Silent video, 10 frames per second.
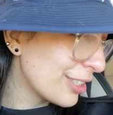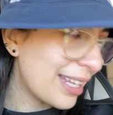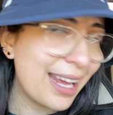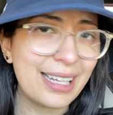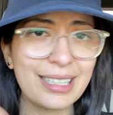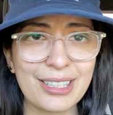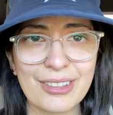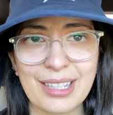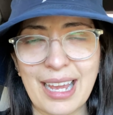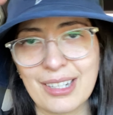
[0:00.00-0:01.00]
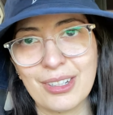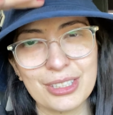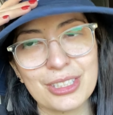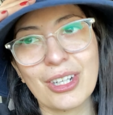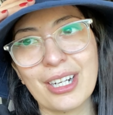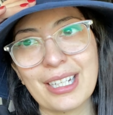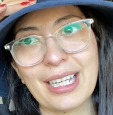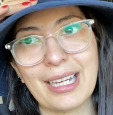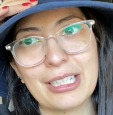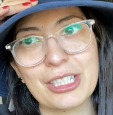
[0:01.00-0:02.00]
than that, I literally had gone to
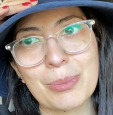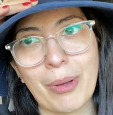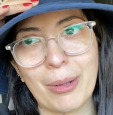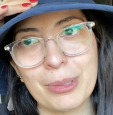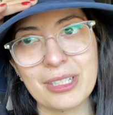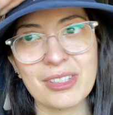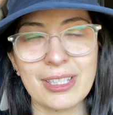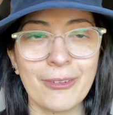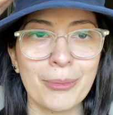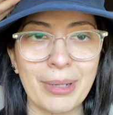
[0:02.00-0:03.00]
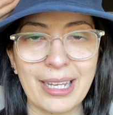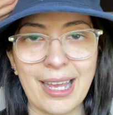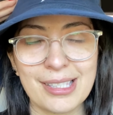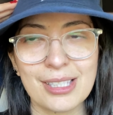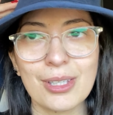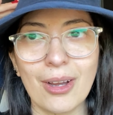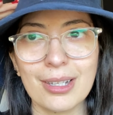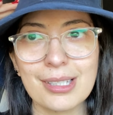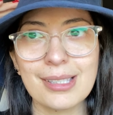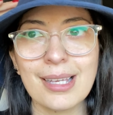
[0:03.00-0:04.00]
Target and just bought a bunch of stuff for my cats and
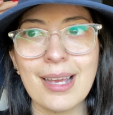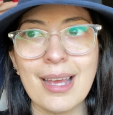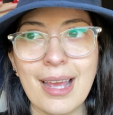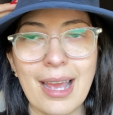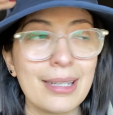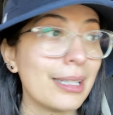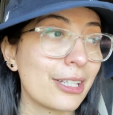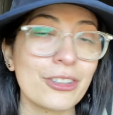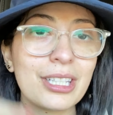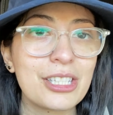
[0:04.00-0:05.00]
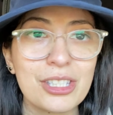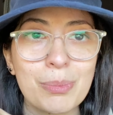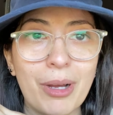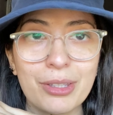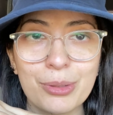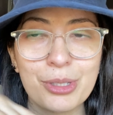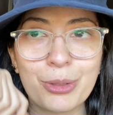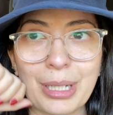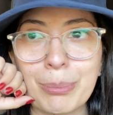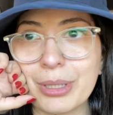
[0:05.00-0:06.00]
dogs and literally just bought those
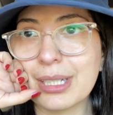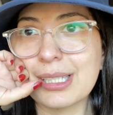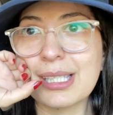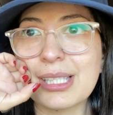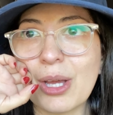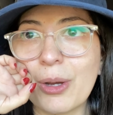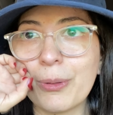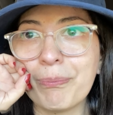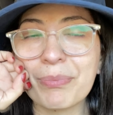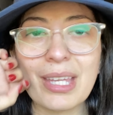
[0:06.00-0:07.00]
three books. So